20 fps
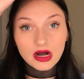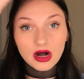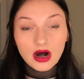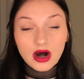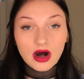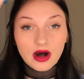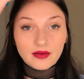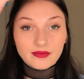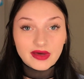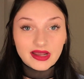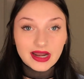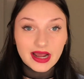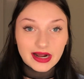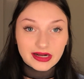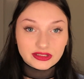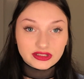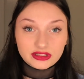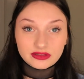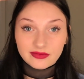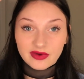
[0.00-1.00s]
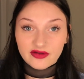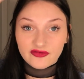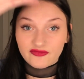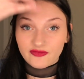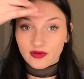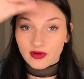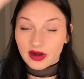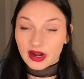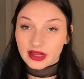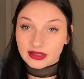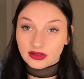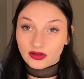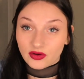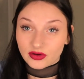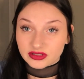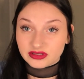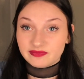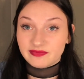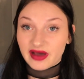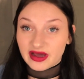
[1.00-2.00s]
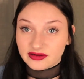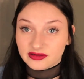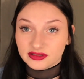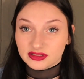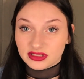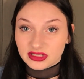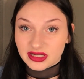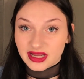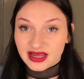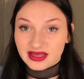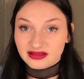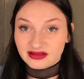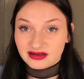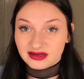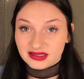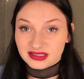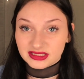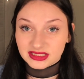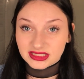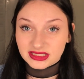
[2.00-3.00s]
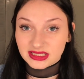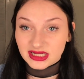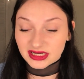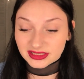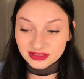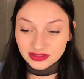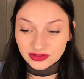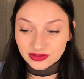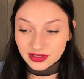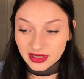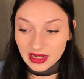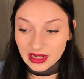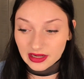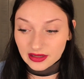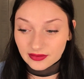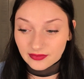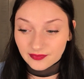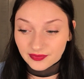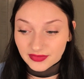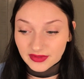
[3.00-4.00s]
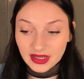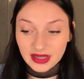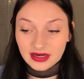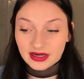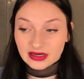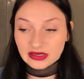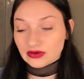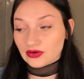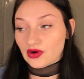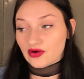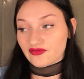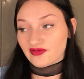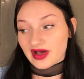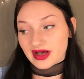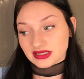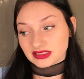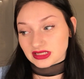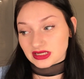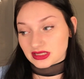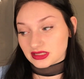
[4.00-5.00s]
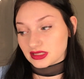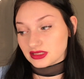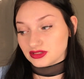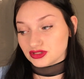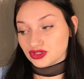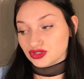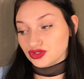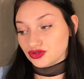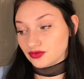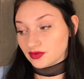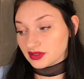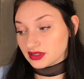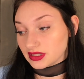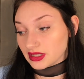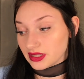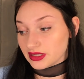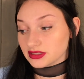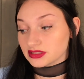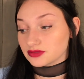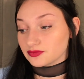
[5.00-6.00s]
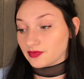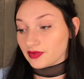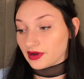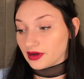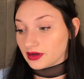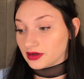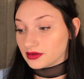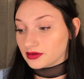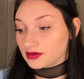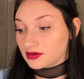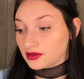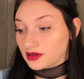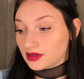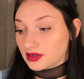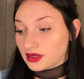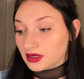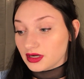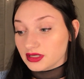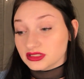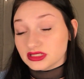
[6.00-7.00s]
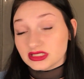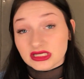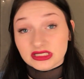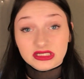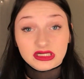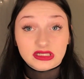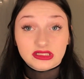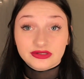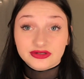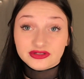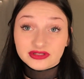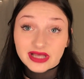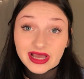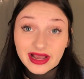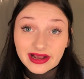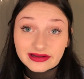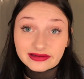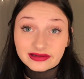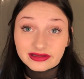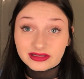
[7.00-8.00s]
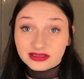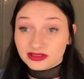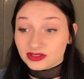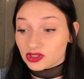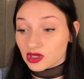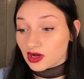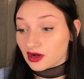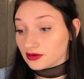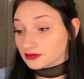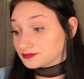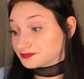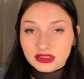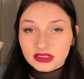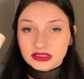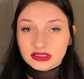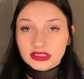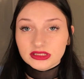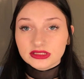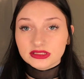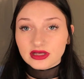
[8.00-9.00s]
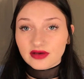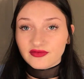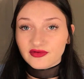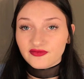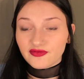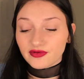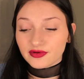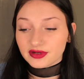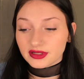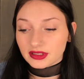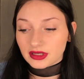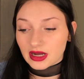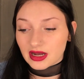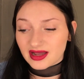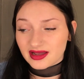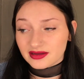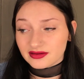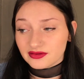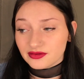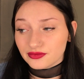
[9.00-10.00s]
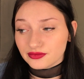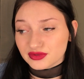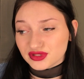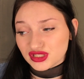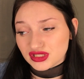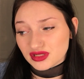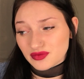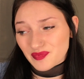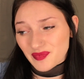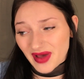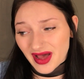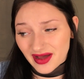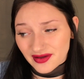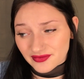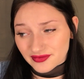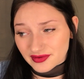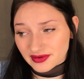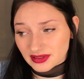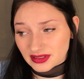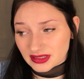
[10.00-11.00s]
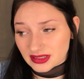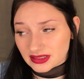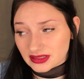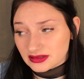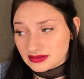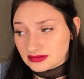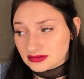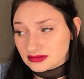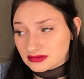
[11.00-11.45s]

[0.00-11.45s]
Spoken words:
And actually my forehead looks better today than it did yesterday. And I don't know if it has anything to do with this, but it says it clears acne. So this is $7.49, which isn't bad really.